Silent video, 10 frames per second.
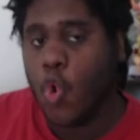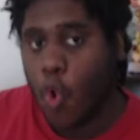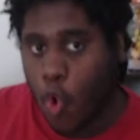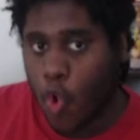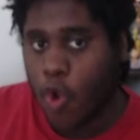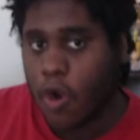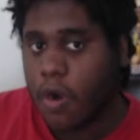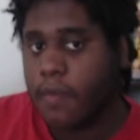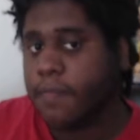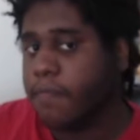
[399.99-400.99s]

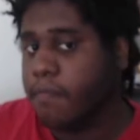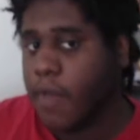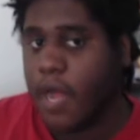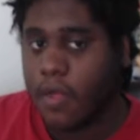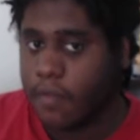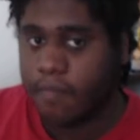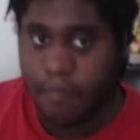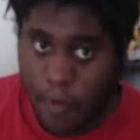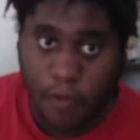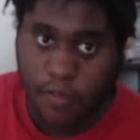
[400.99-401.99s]
or
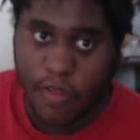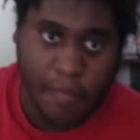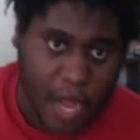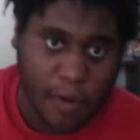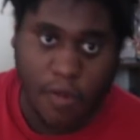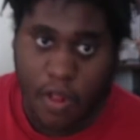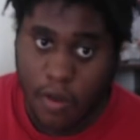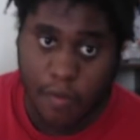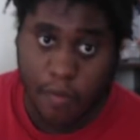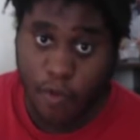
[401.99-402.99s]
mostly
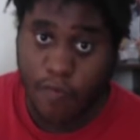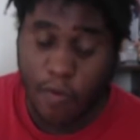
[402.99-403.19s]
monocolor removal,